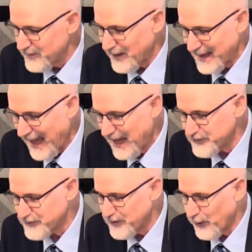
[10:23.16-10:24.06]
The
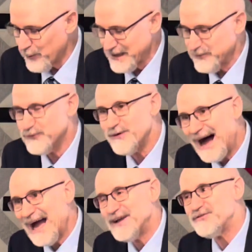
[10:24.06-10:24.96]
last, only
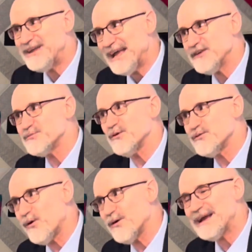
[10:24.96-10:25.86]
5 days
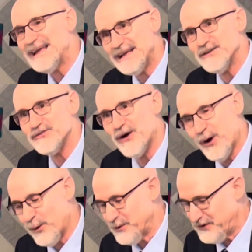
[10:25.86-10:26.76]
before his
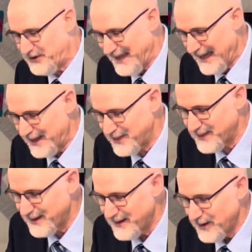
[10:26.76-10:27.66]
own
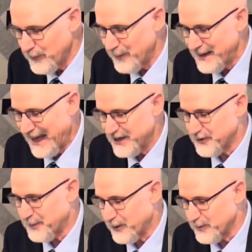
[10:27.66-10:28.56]
death, when
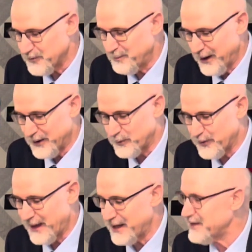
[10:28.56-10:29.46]
Antipas was buried
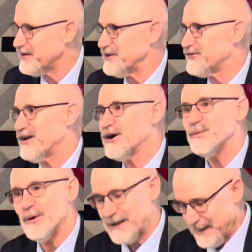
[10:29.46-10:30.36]
without even a
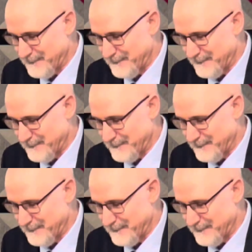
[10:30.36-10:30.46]
ceremony.